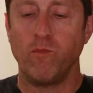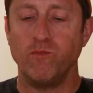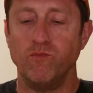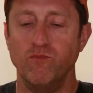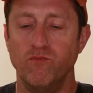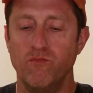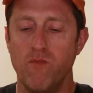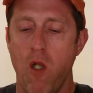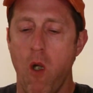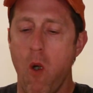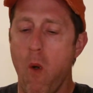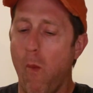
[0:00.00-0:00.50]

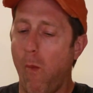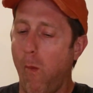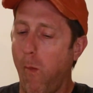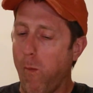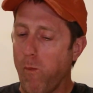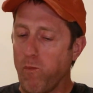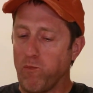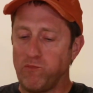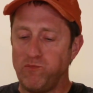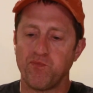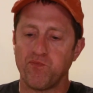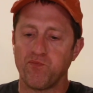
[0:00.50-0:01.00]

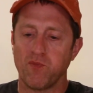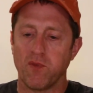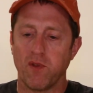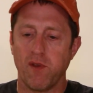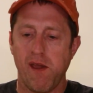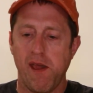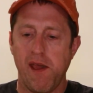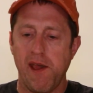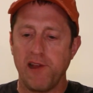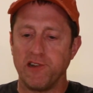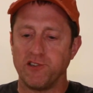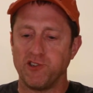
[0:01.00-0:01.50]
Nope.
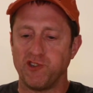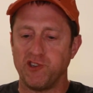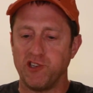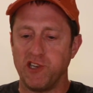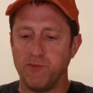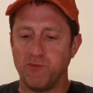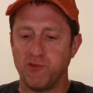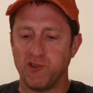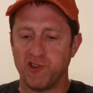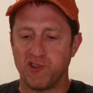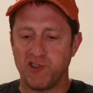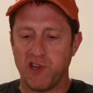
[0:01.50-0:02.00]
Yeah, it
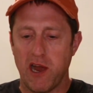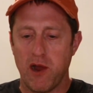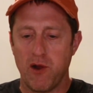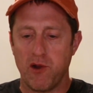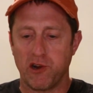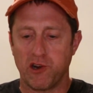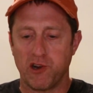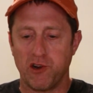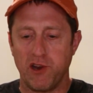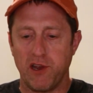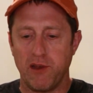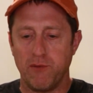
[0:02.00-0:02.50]
seems the
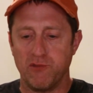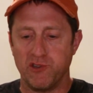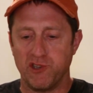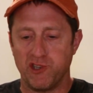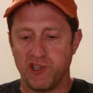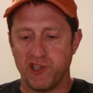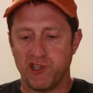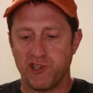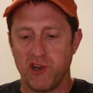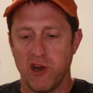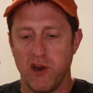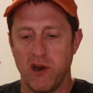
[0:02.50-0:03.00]
sour cream was
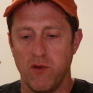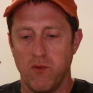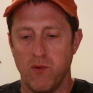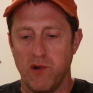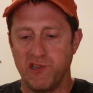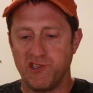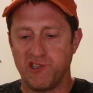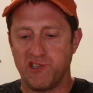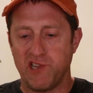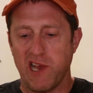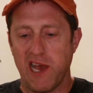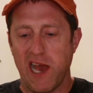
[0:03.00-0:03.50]
just on
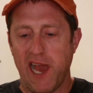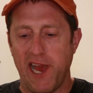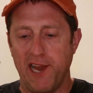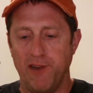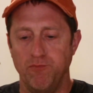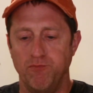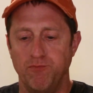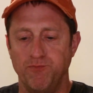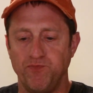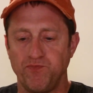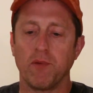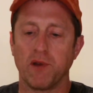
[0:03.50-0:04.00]
one side.
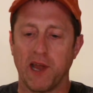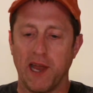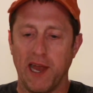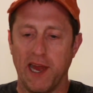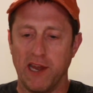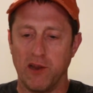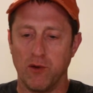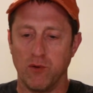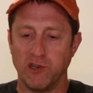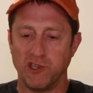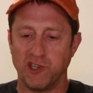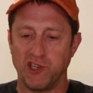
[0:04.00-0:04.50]

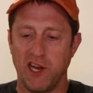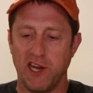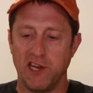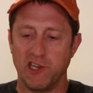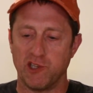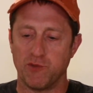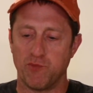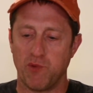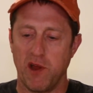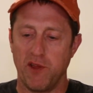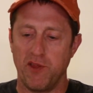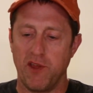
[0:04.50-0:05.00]
Kind of wish they'd have
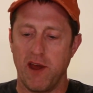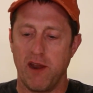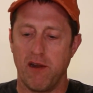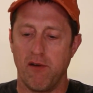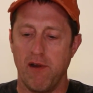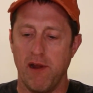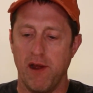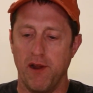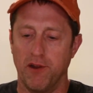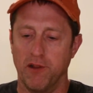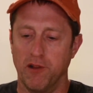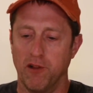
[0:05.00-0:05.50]
spread that
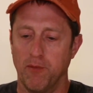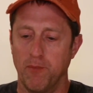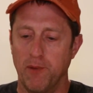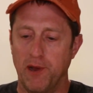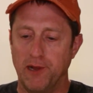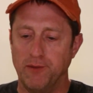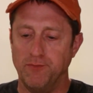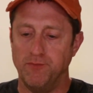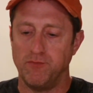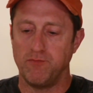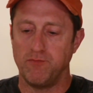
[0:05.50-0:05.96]
around a little bit.